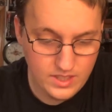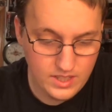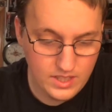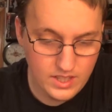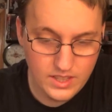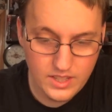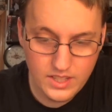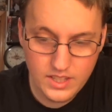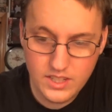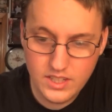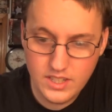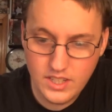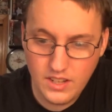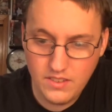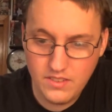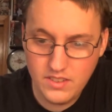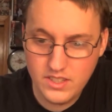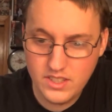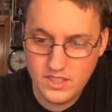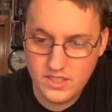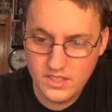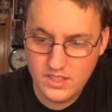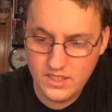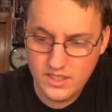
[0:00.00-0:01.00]
And they just have
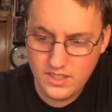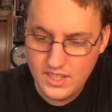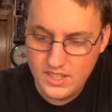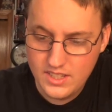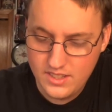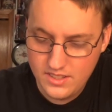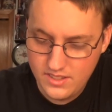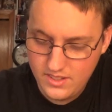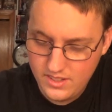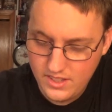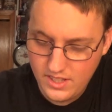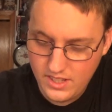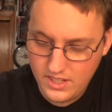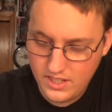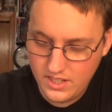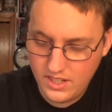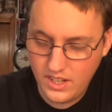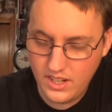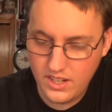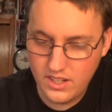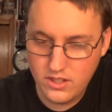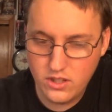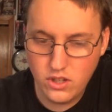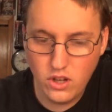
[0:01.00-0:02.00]
this, they just
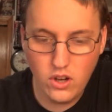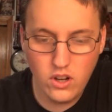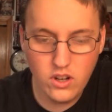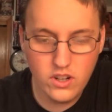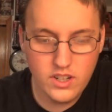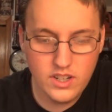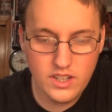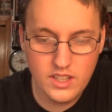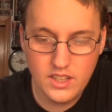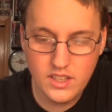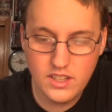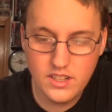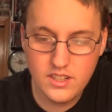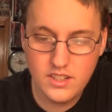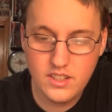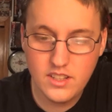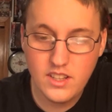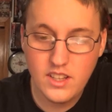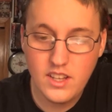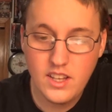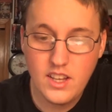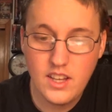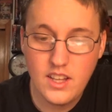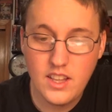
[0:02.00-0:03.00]
kind of talk, and then
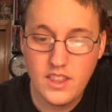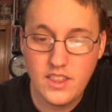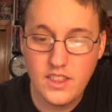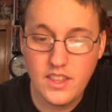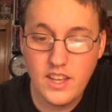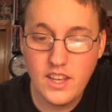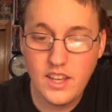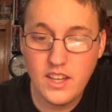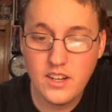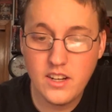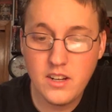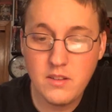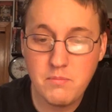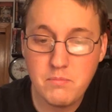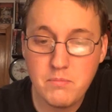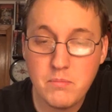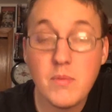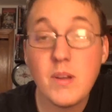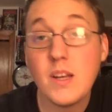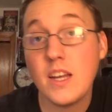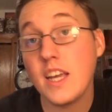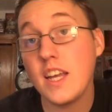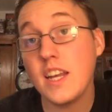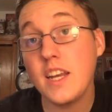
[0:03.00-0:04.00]
they end up
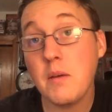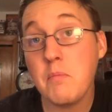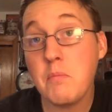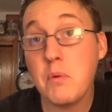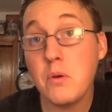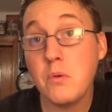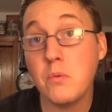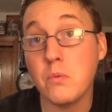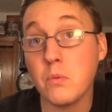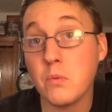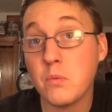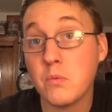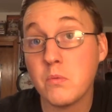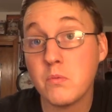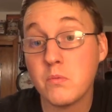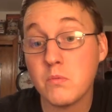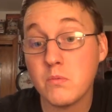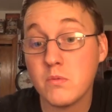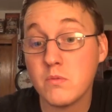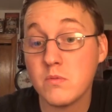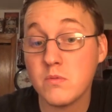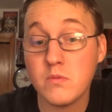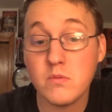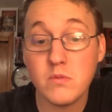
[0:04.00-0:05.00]
in Naboo,
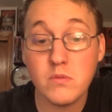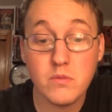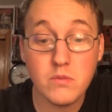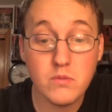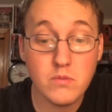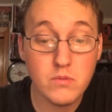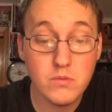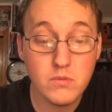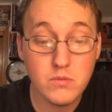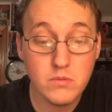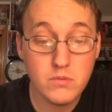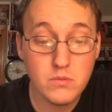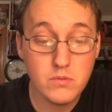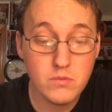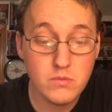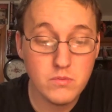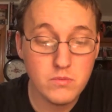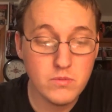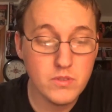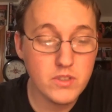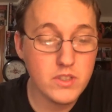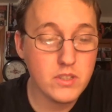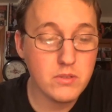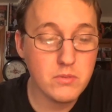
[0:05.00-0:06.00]

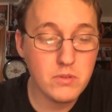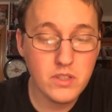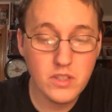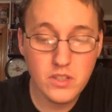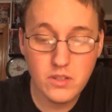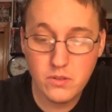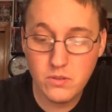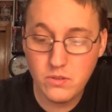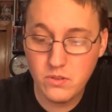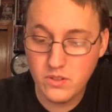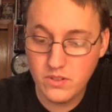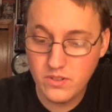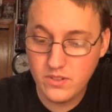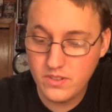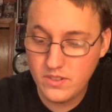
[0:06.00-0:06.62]
which is really cool.